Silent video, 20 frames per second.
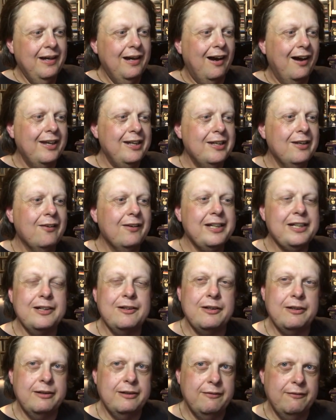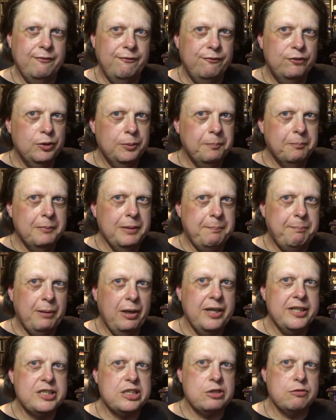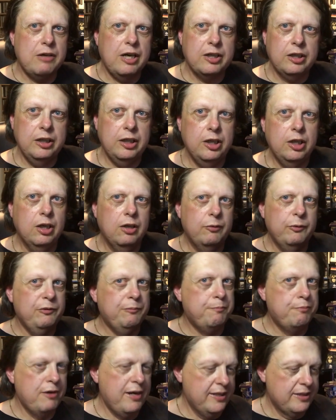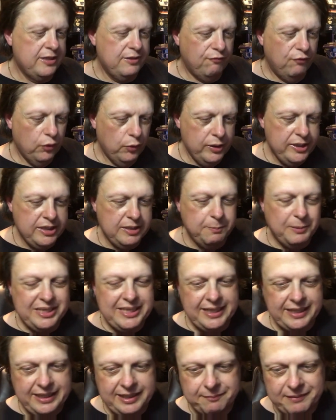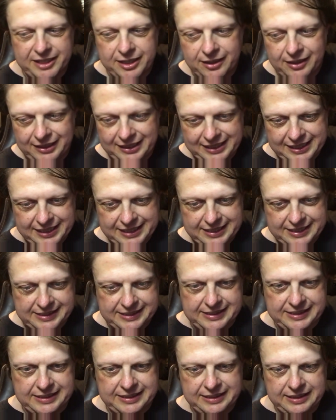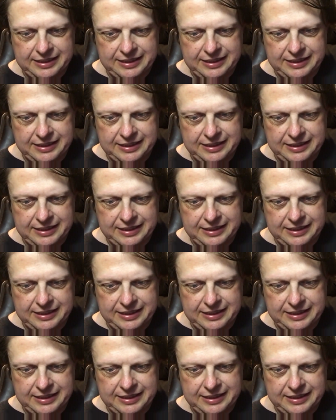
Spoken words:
I like them, but I struggle a lot with Brett's voice, particularly in my early years.